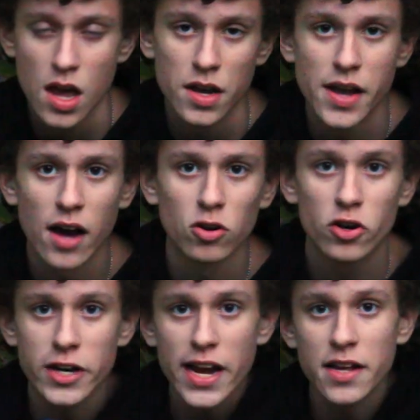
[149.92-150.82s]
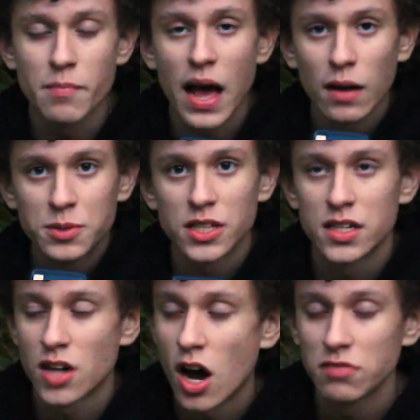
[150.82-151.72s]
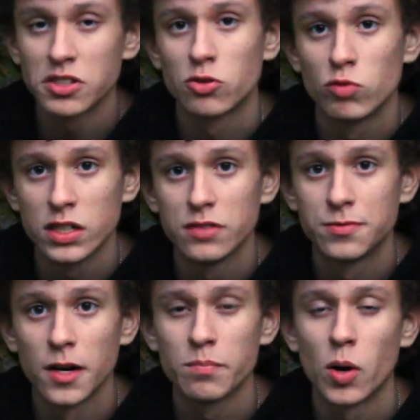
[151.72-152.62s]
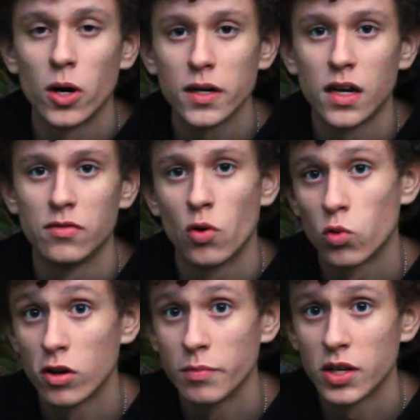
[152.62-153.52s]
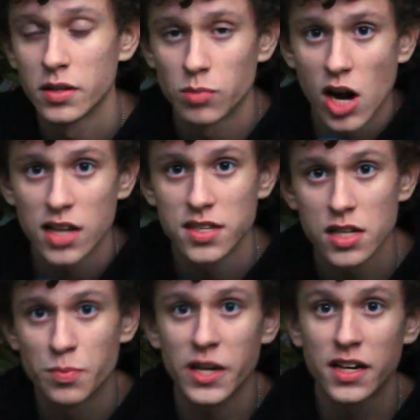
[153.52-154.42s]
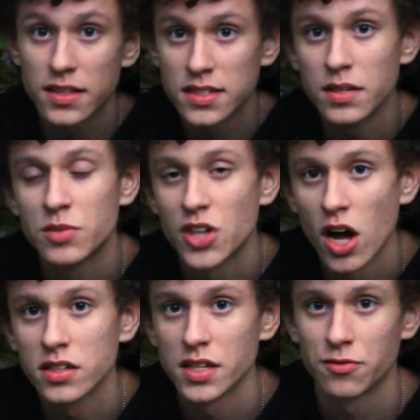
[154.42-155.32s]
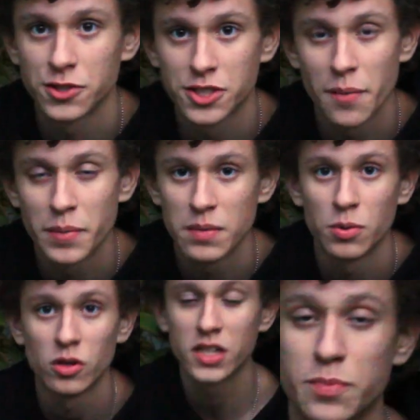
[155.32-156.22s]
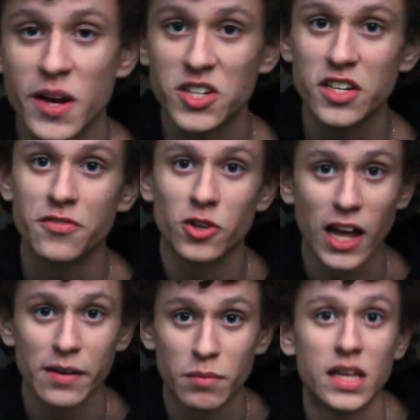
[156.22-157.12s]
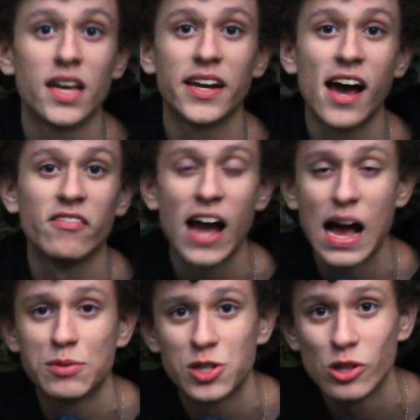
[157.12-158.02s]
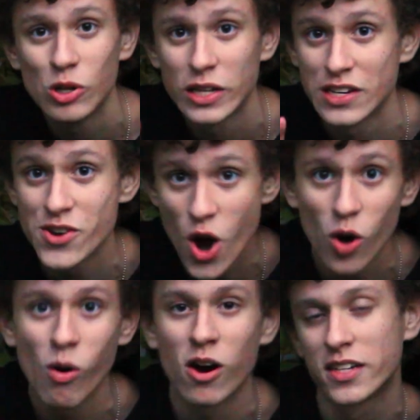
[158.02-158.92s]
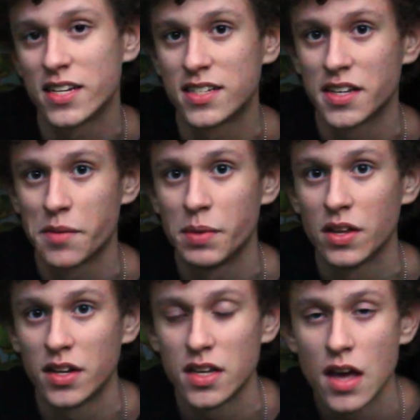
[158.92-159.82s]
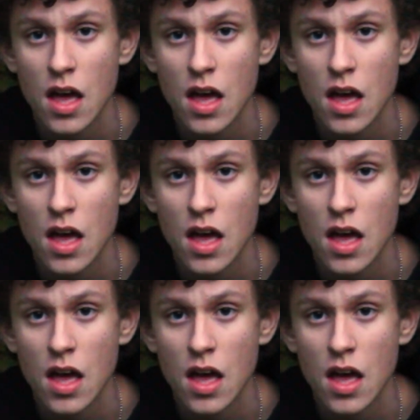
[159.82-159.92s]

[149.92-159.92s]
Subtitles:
Now, creating maps is often a really fun part of the world building process, but it can seem daunting for some people, especially if you're like me and have absolutely no artistic ability.